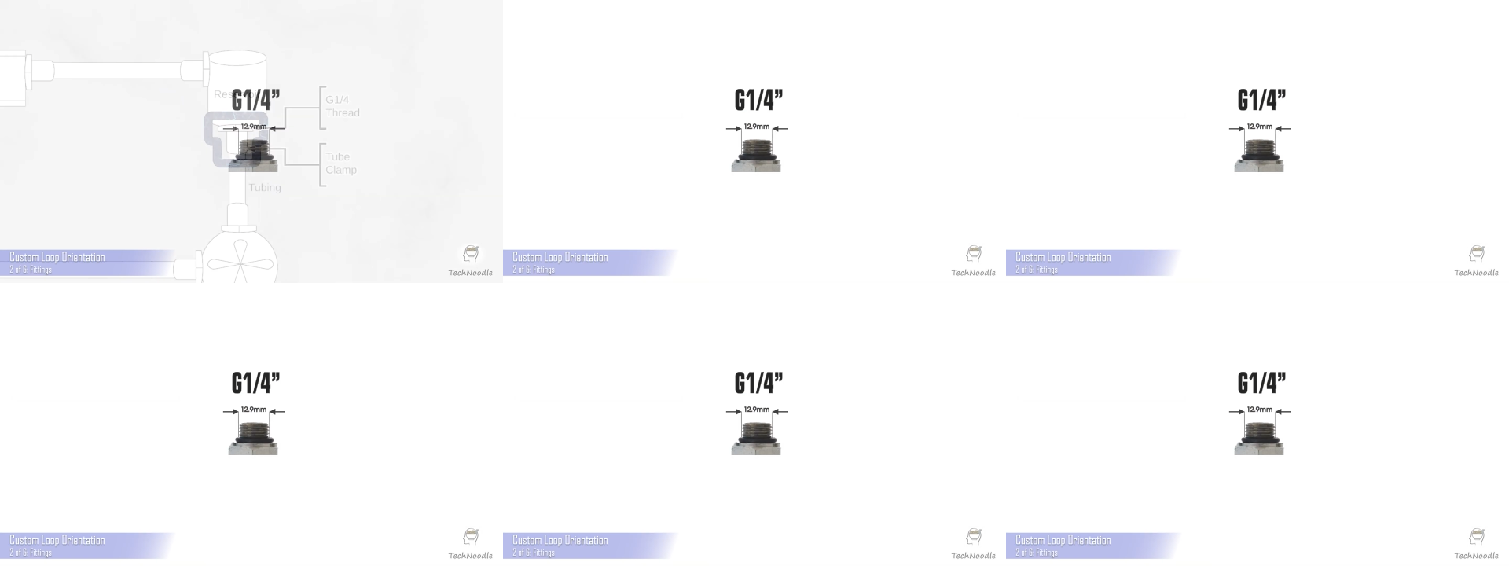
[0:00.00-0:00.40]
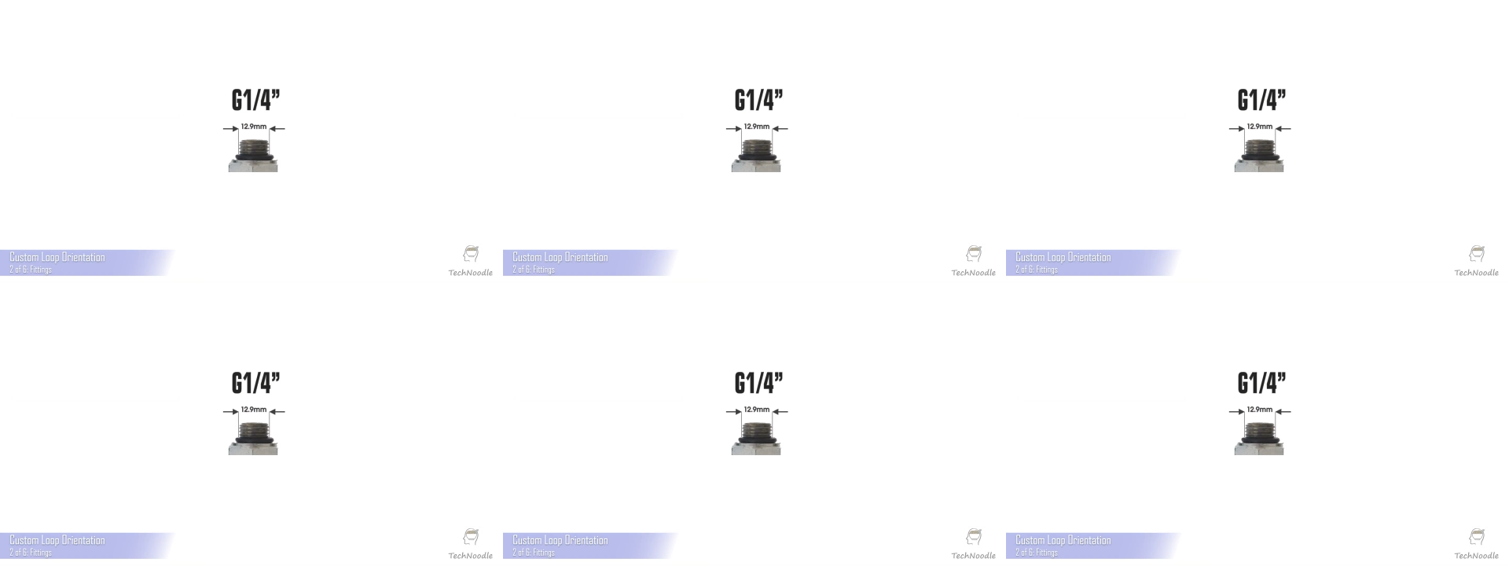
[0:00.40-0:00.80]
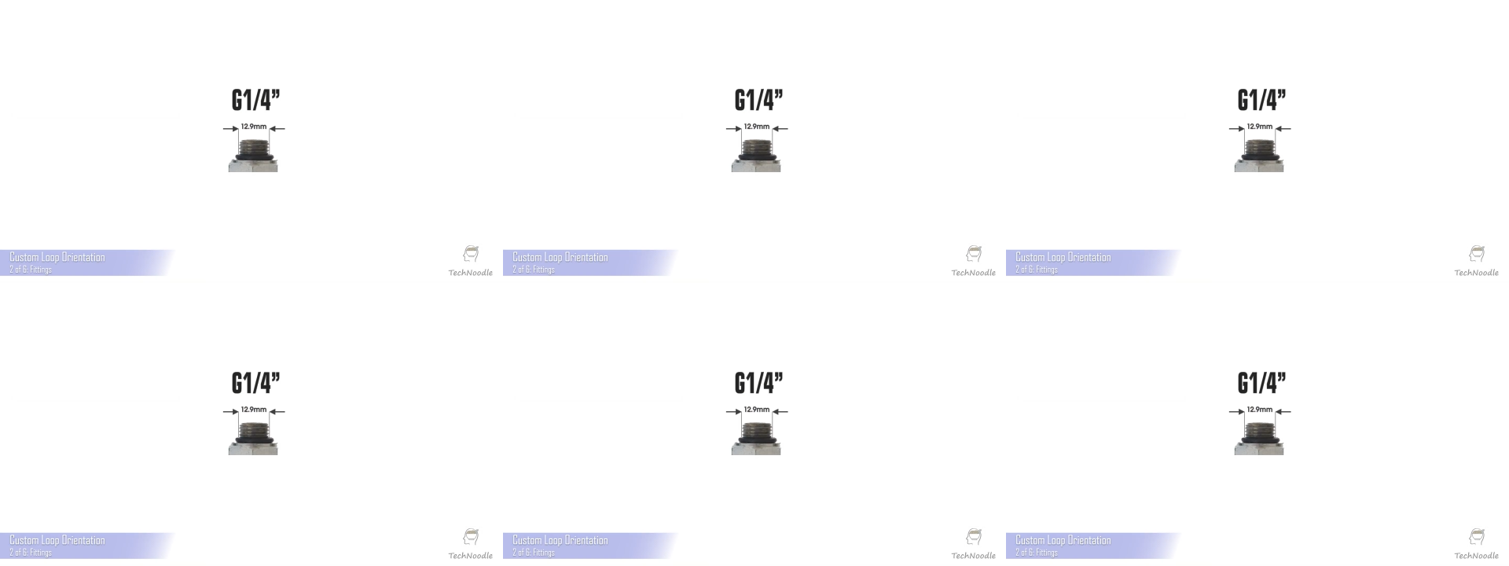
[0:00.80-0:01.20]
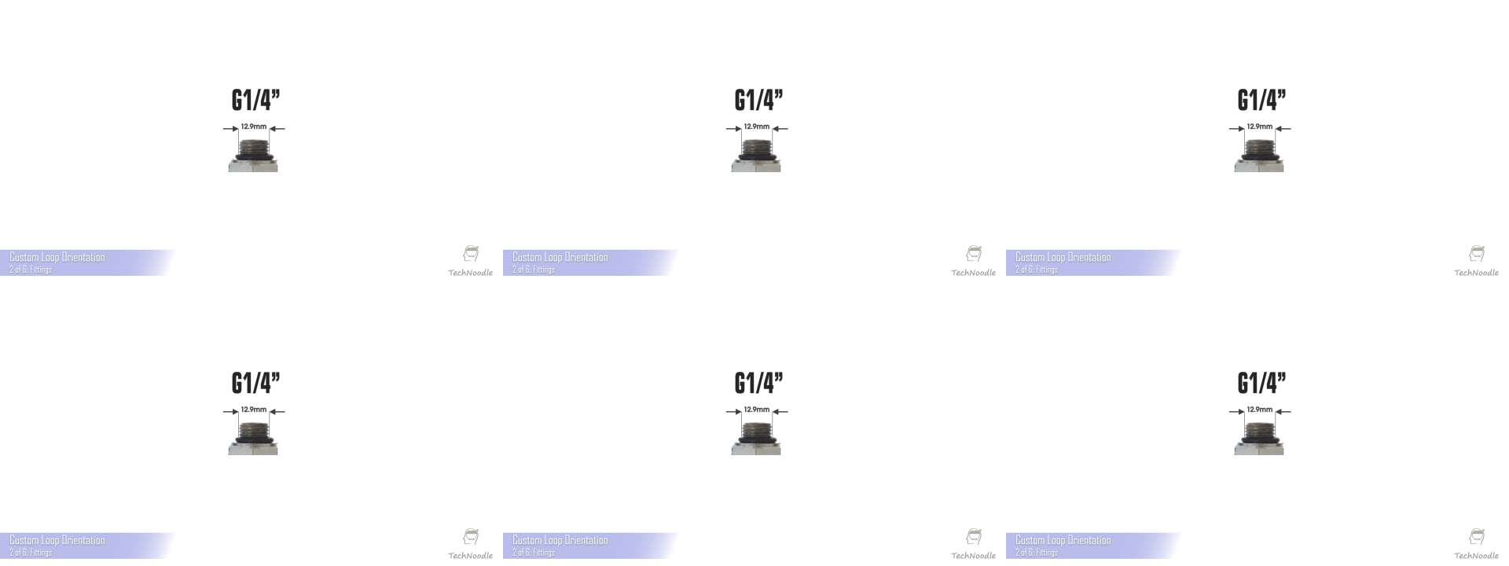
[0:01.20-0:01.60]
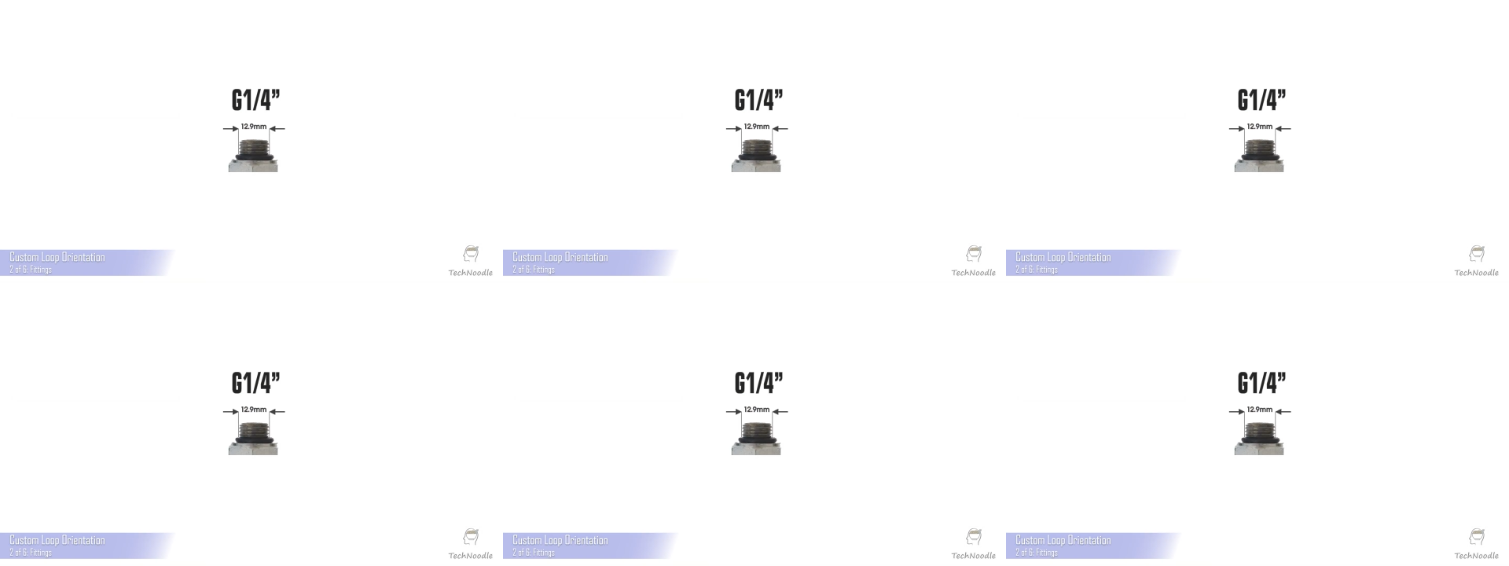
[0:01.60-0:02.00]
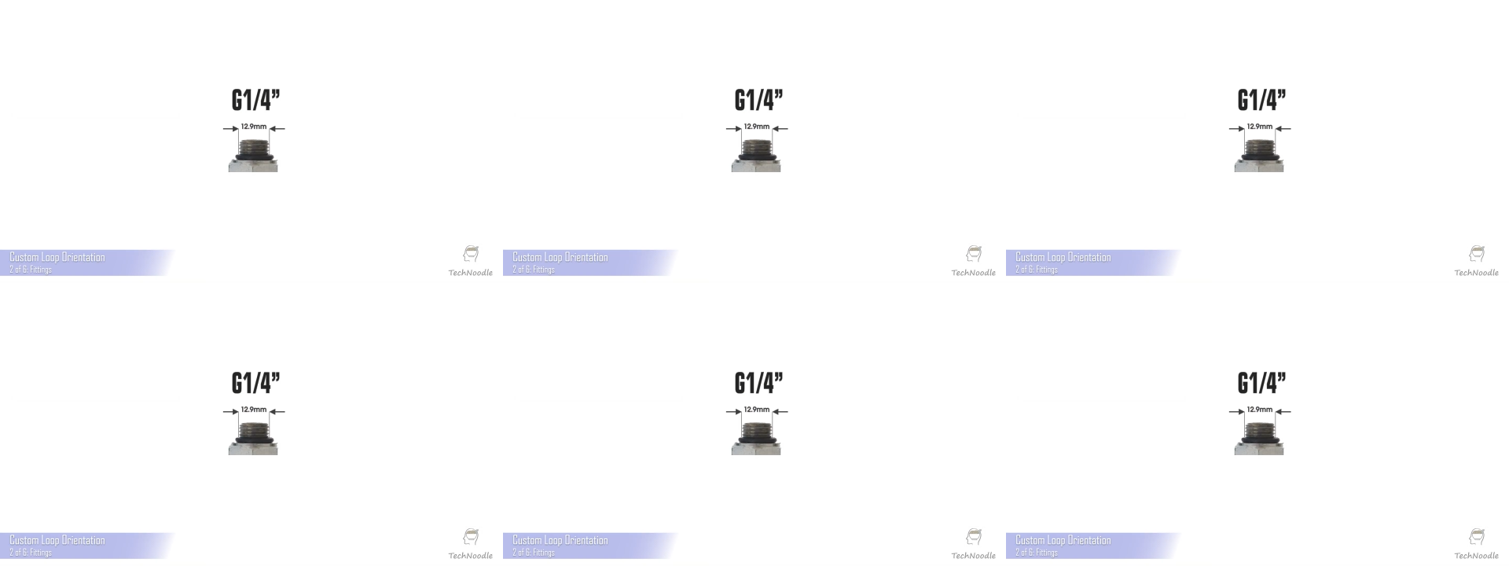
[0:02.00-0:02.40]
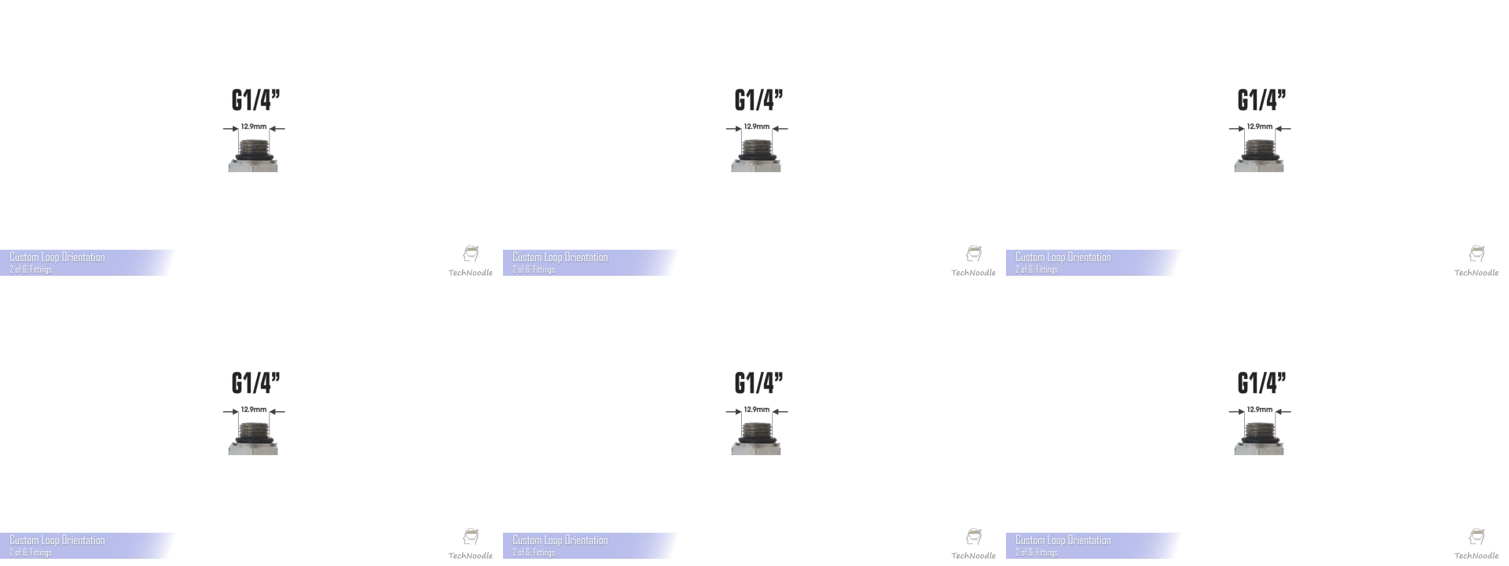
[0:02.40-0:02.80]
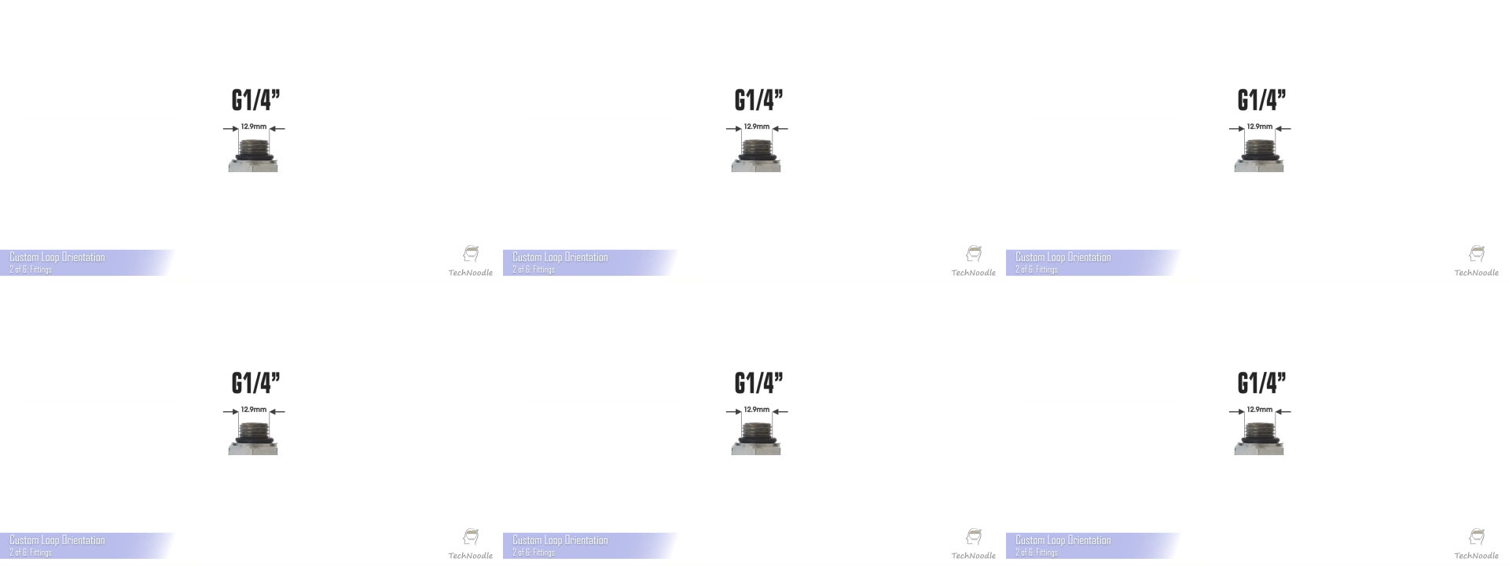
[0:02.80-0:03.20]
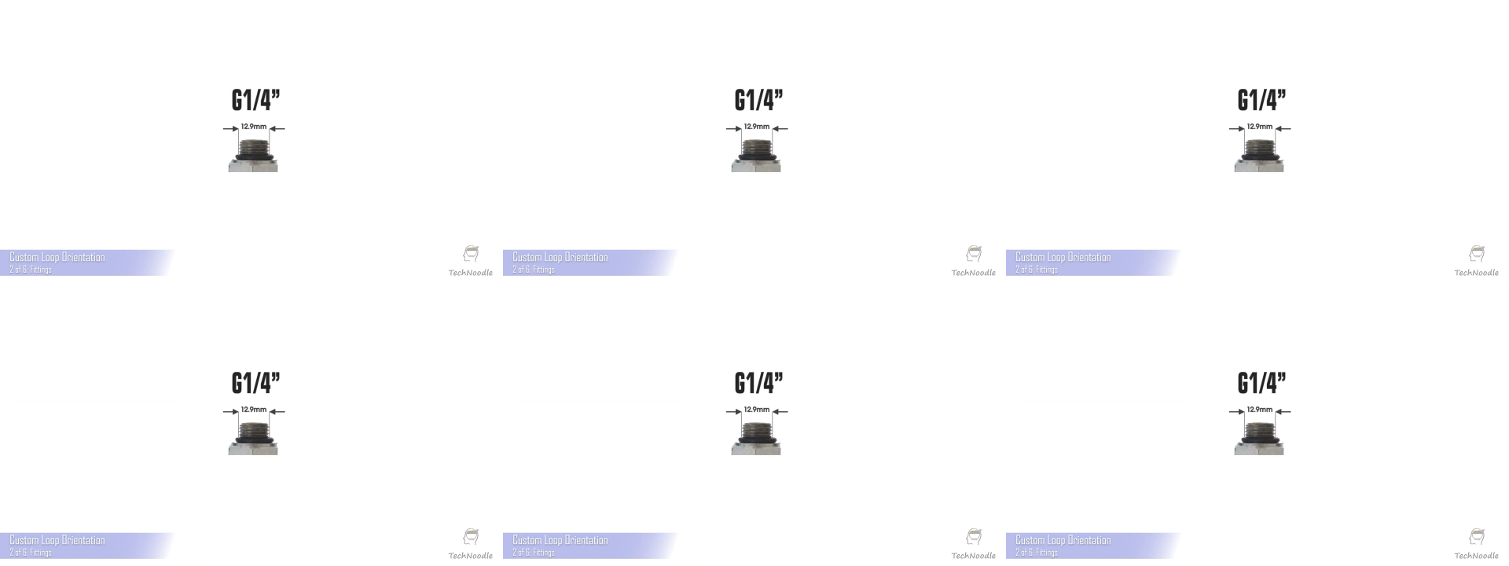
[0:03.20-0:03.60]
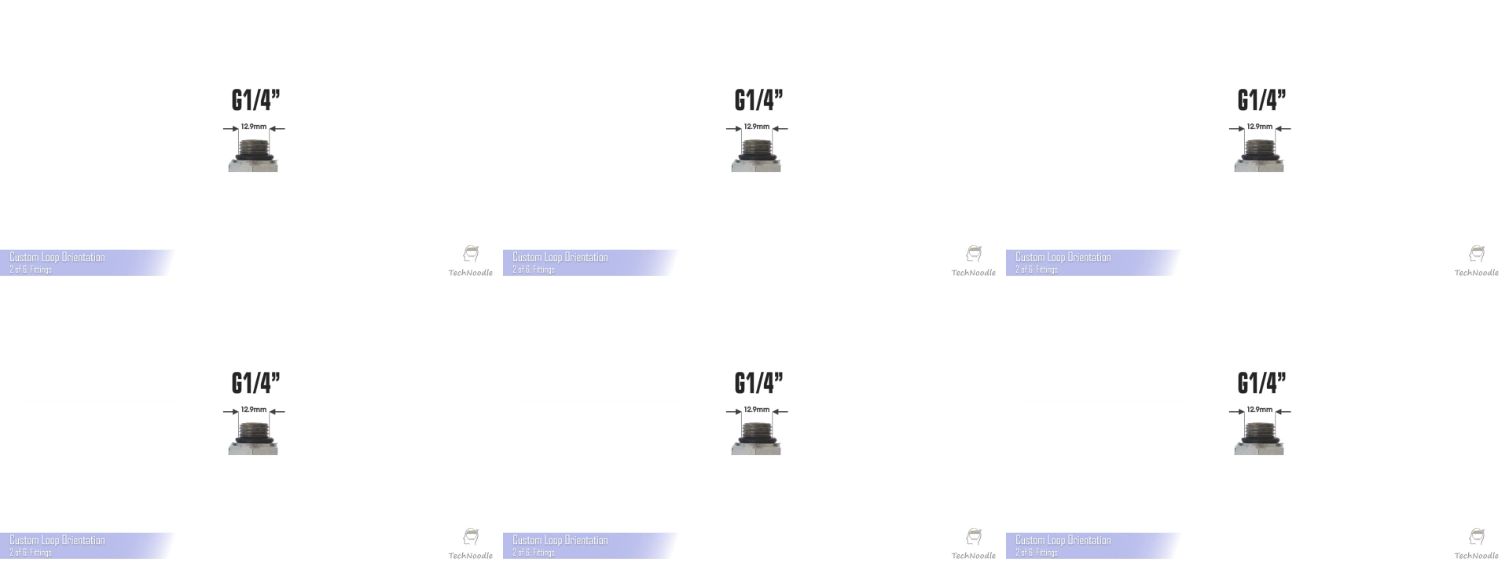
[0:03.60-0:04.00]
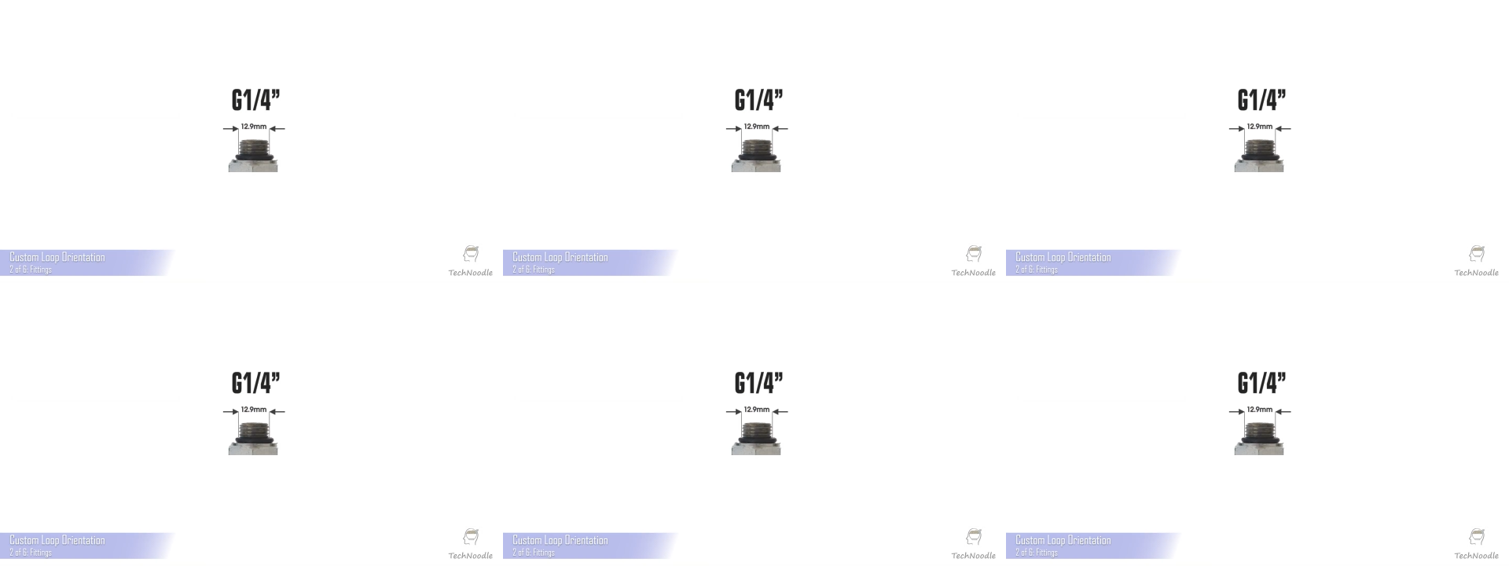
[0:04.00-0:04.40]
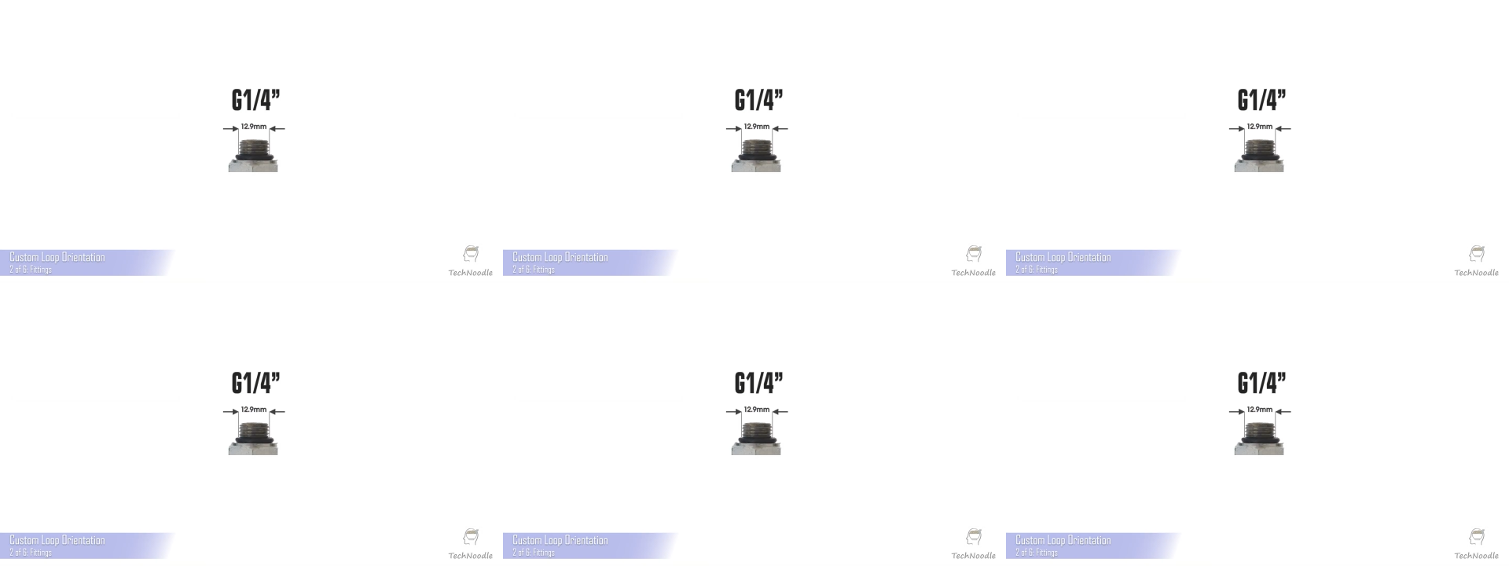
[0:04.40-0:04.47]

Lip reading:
[unreadable: no face in view]